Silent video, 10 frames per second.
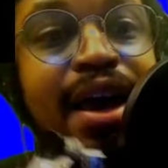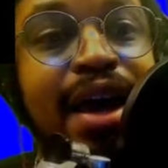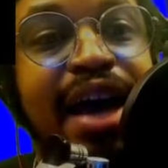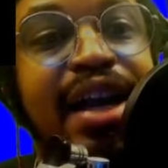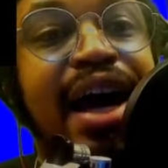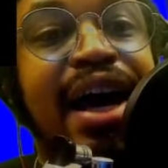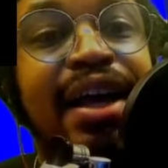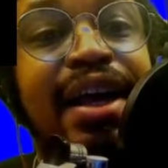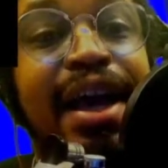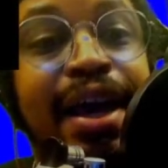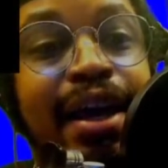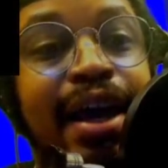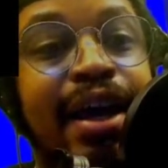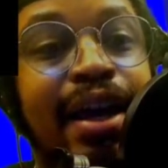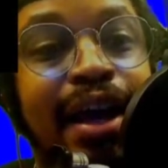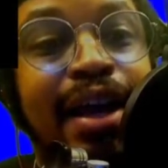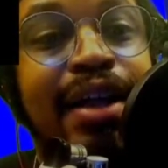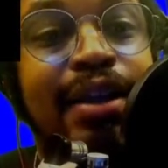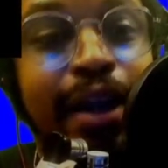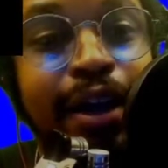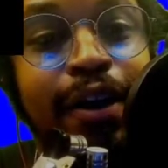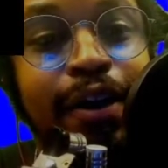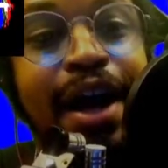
and I dare